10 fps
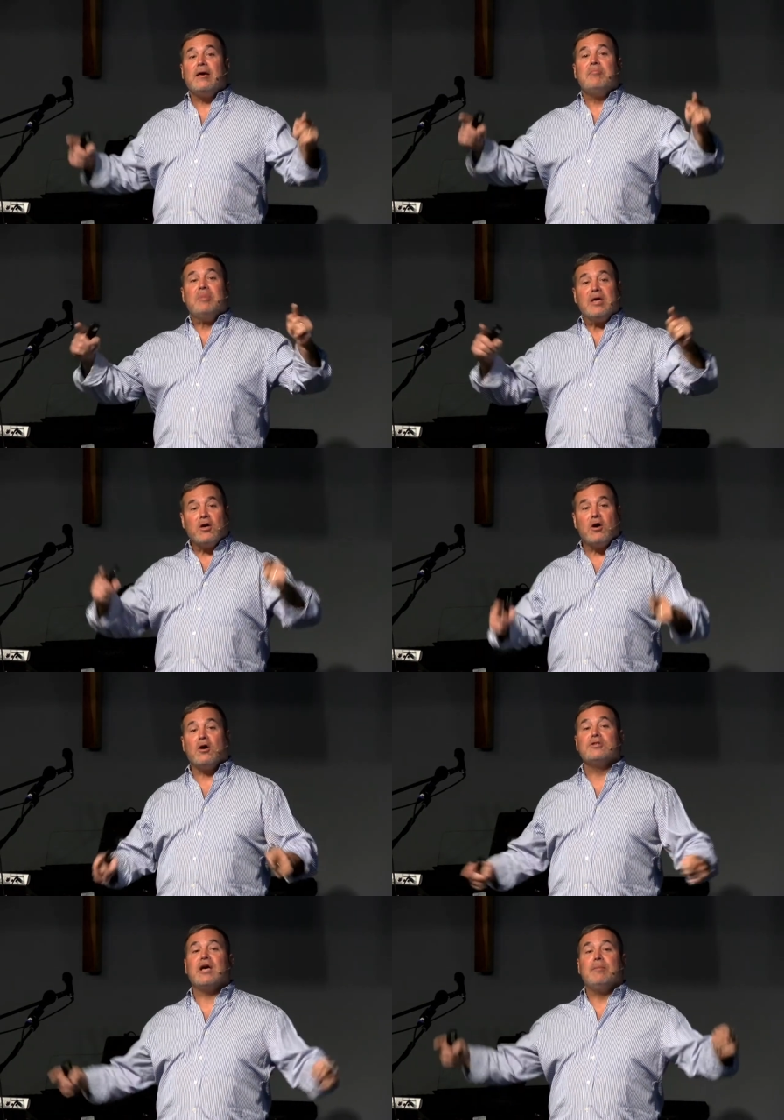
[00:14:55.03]

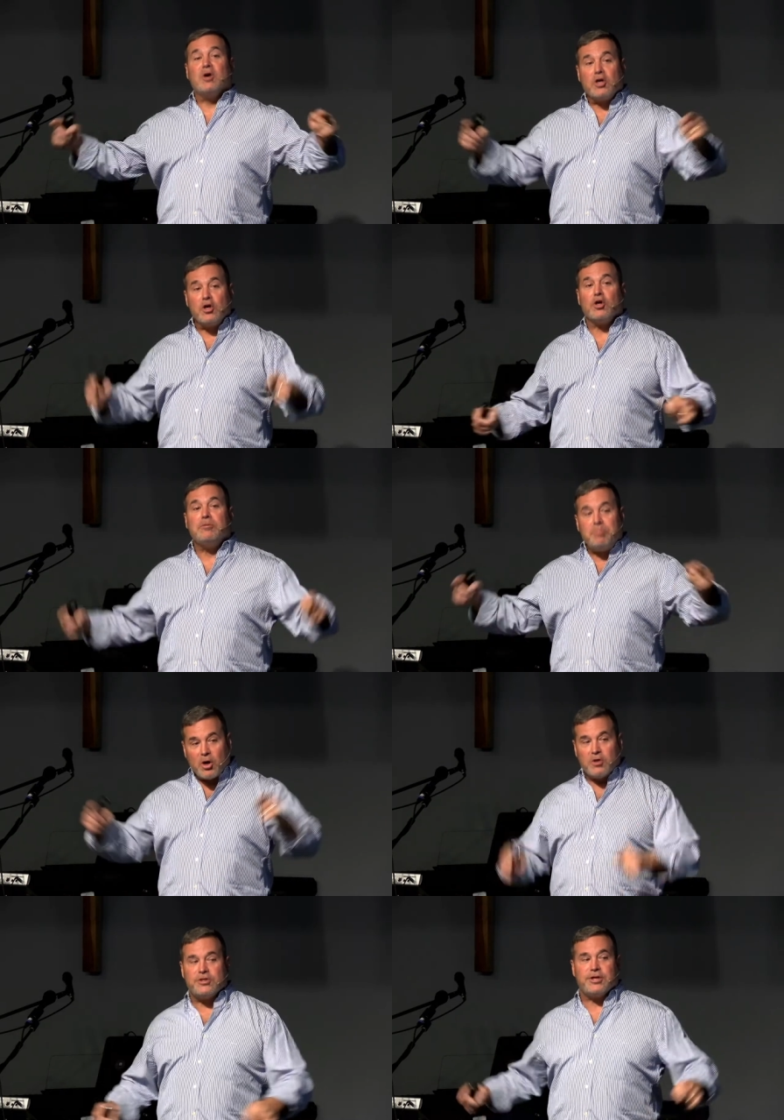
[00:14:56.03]
Because I'm a good
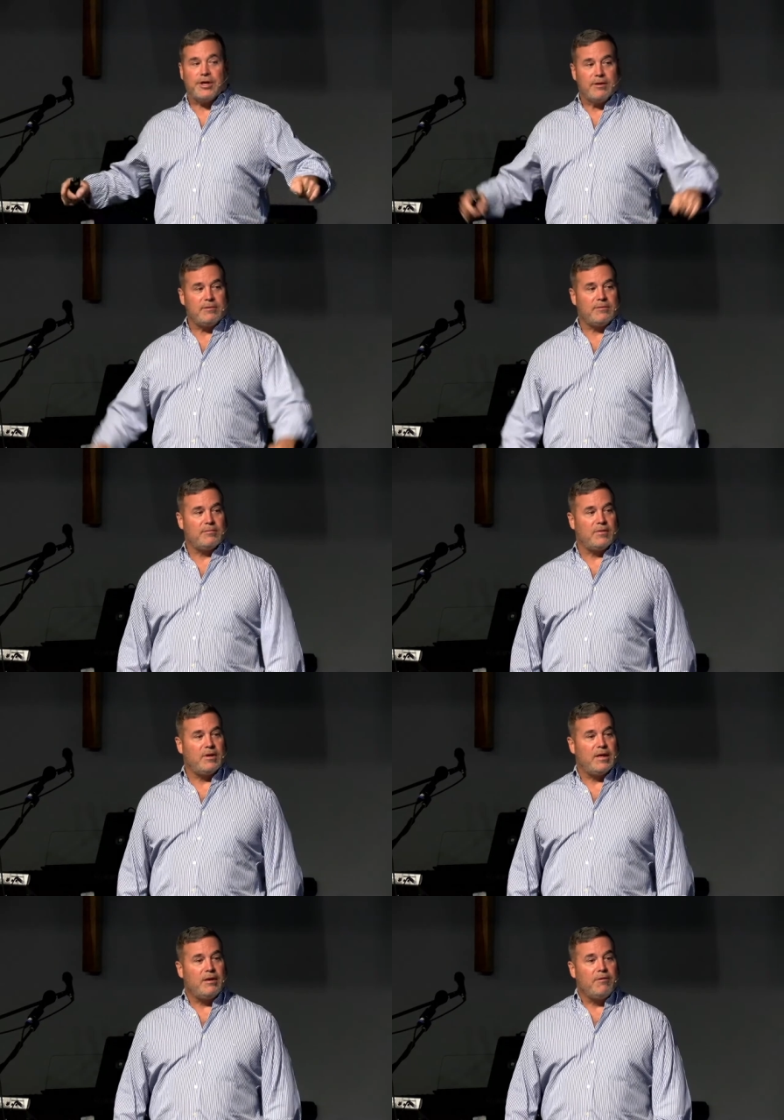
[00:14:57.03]
person.
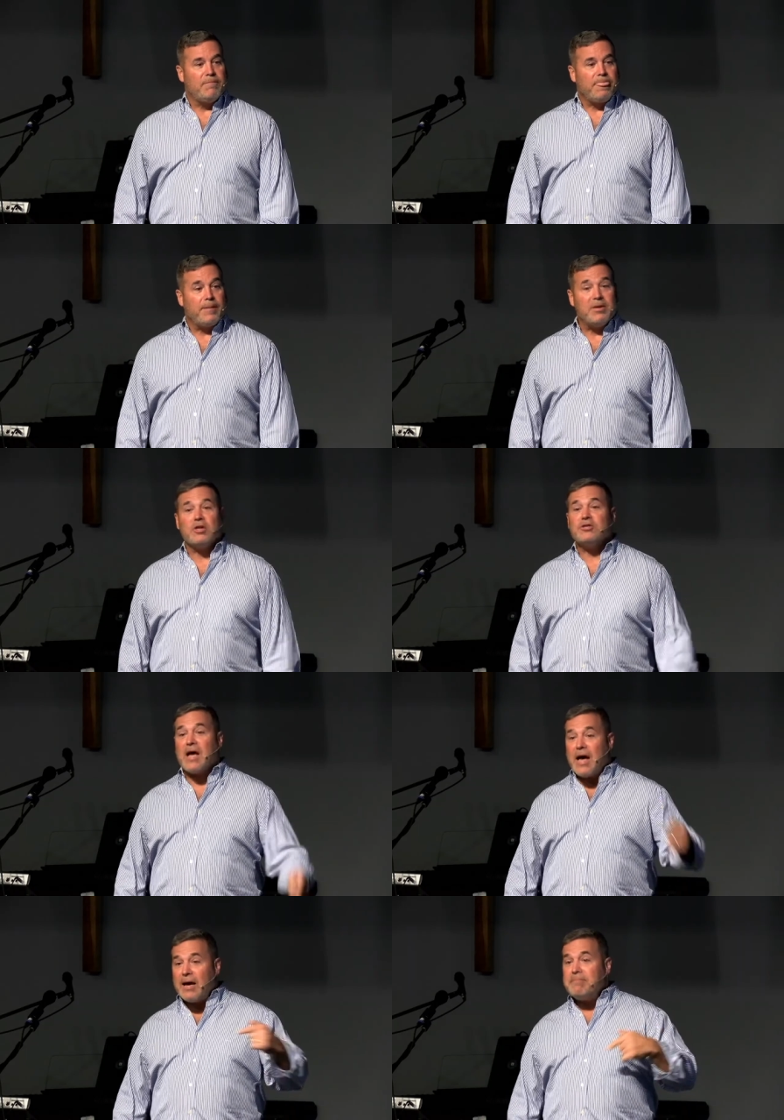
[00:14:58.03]
Because
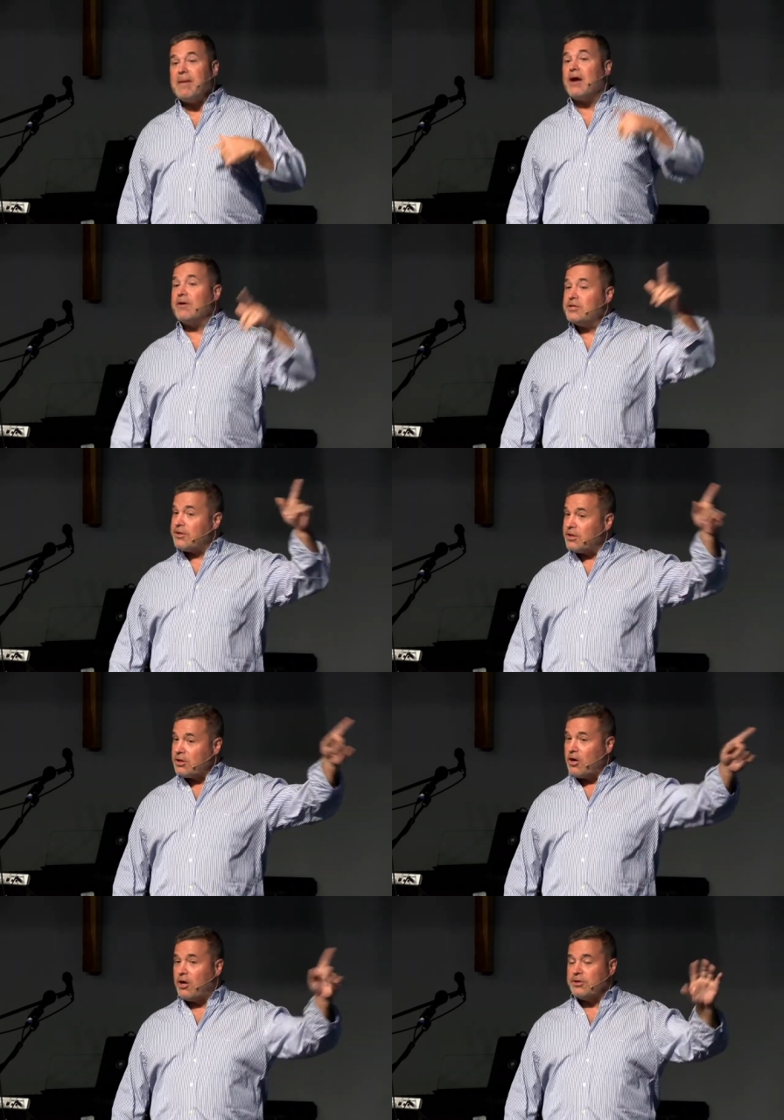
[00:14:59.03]
I'm married to the
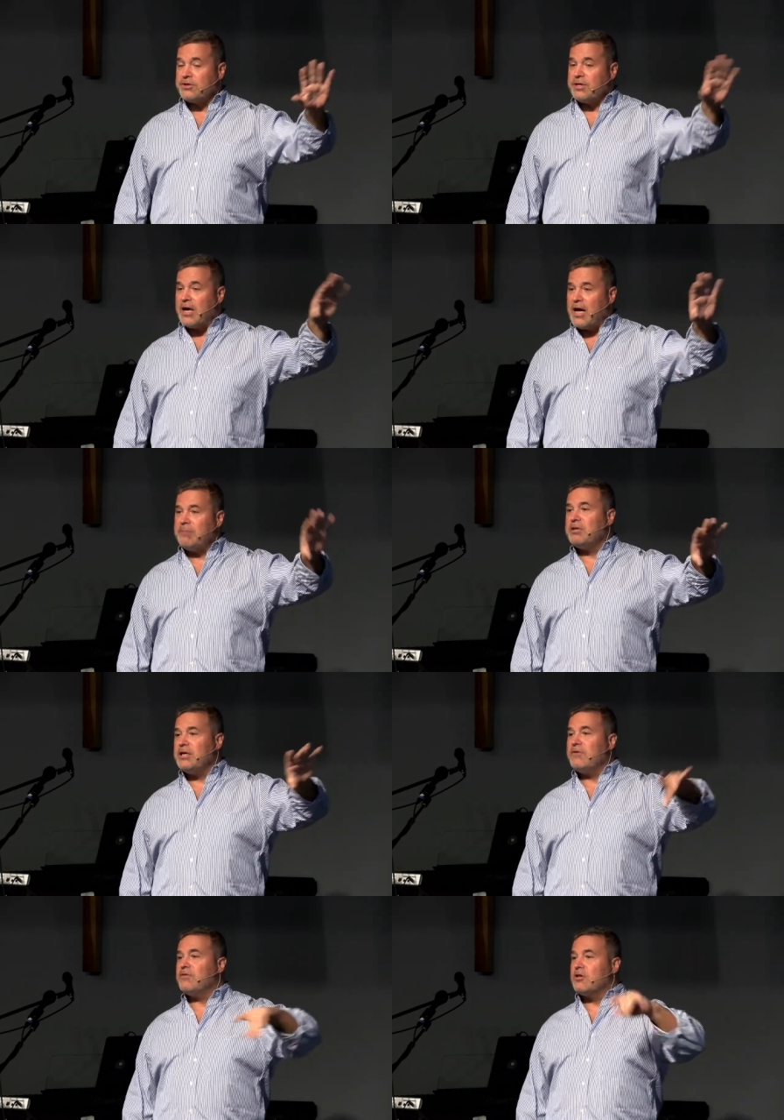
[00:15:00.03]
law. You see, I
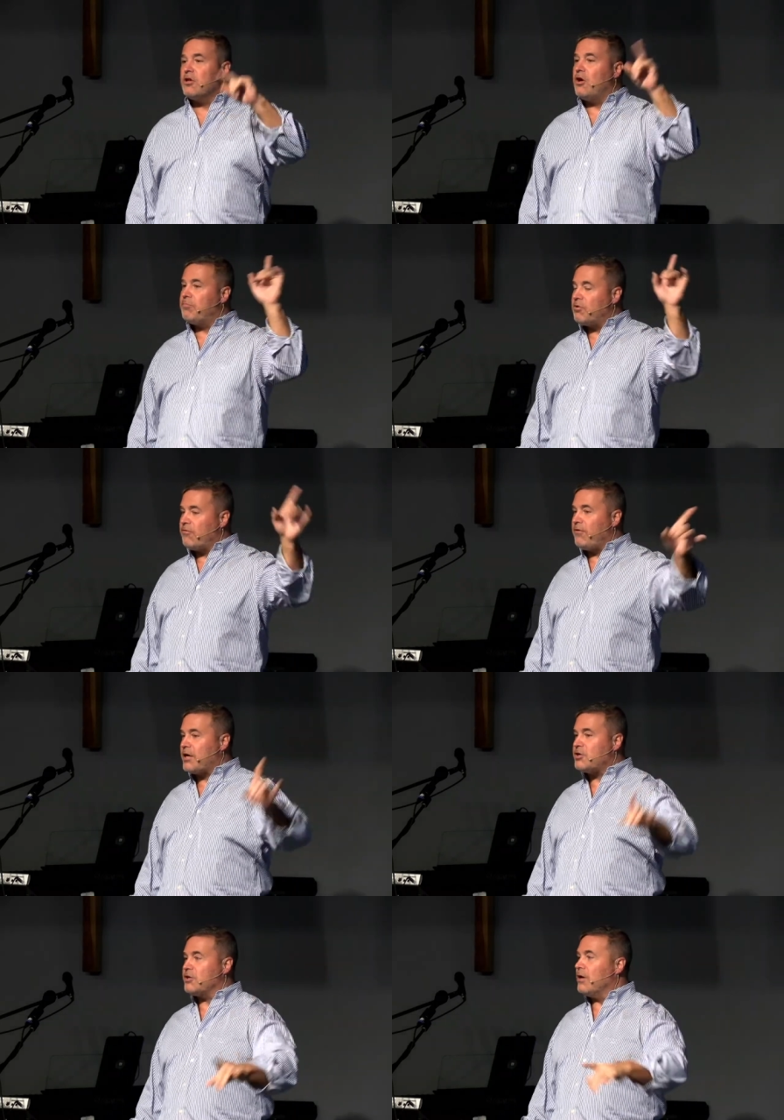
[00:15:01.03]
believe in the law of perfection,